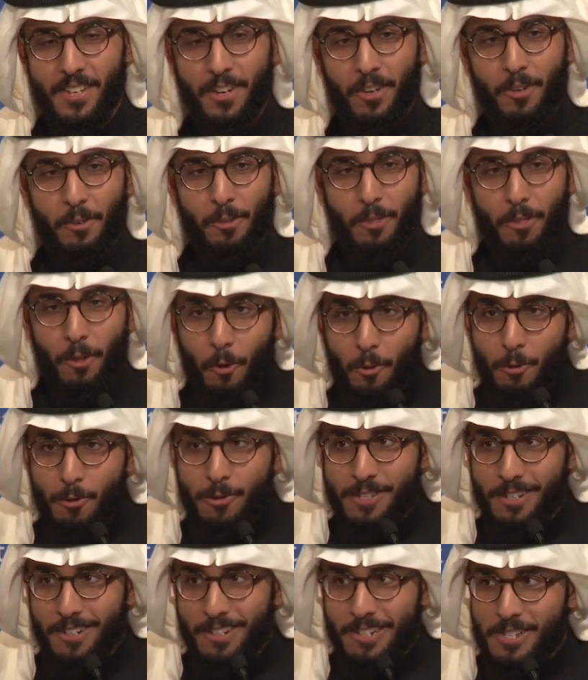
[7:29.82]
So
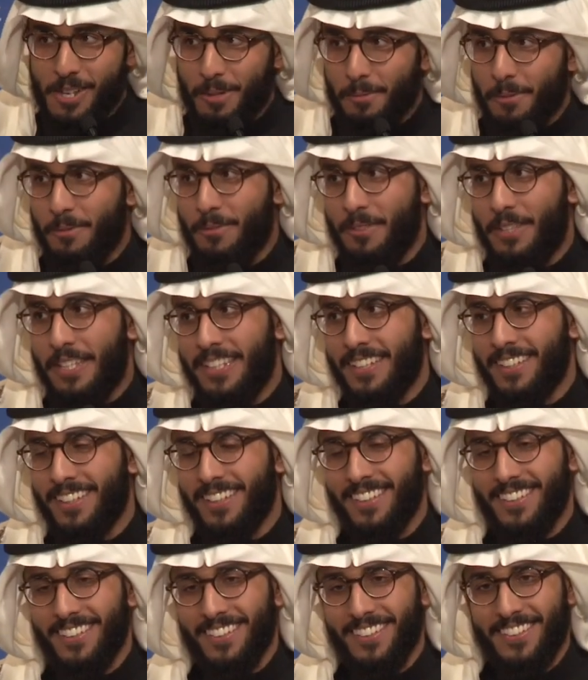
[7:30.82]
those are some of the
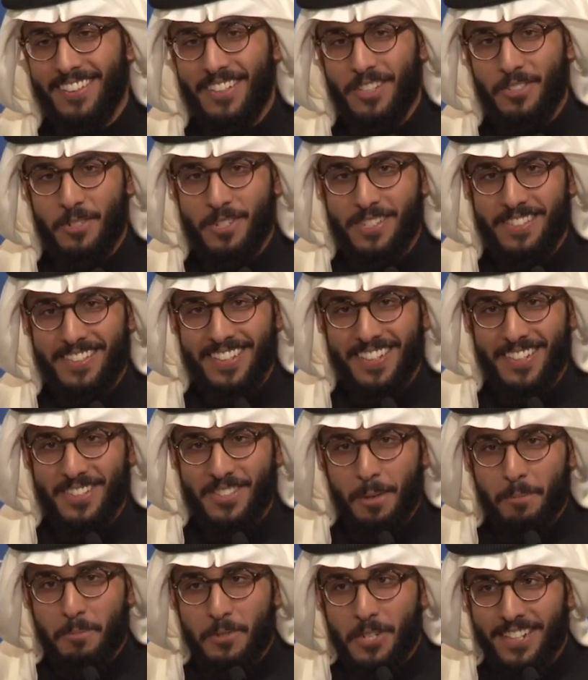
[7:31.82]
interesting
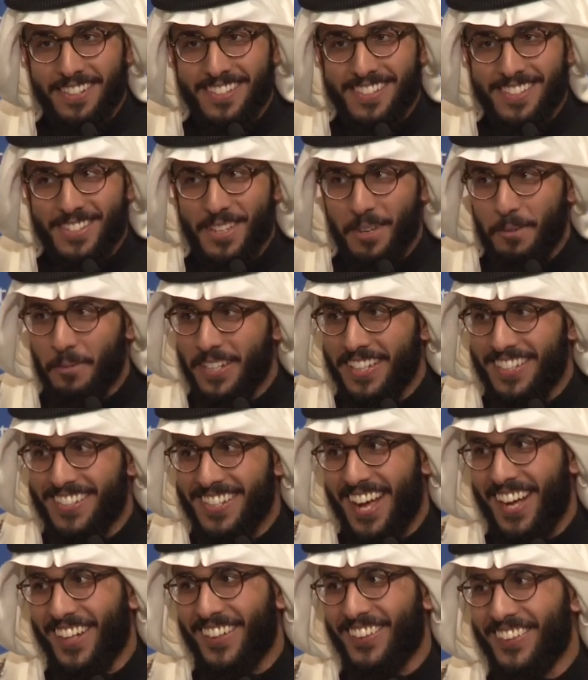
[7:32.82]
subjects that we
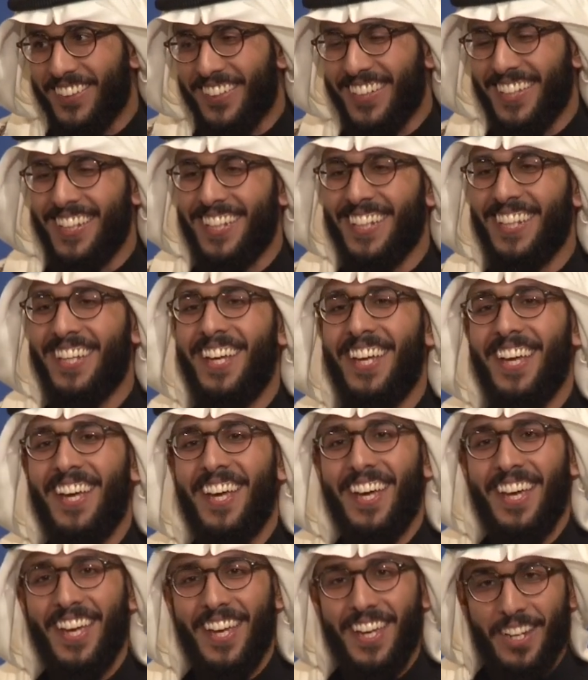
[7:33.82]
tackle
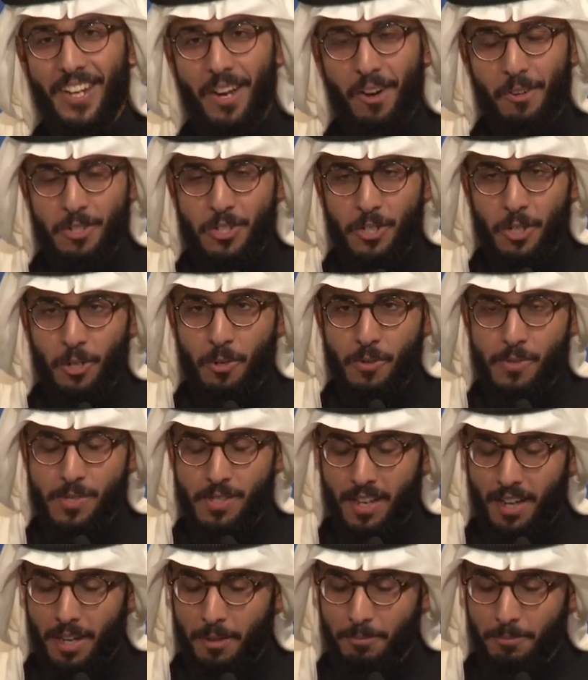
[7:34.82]
in our shows.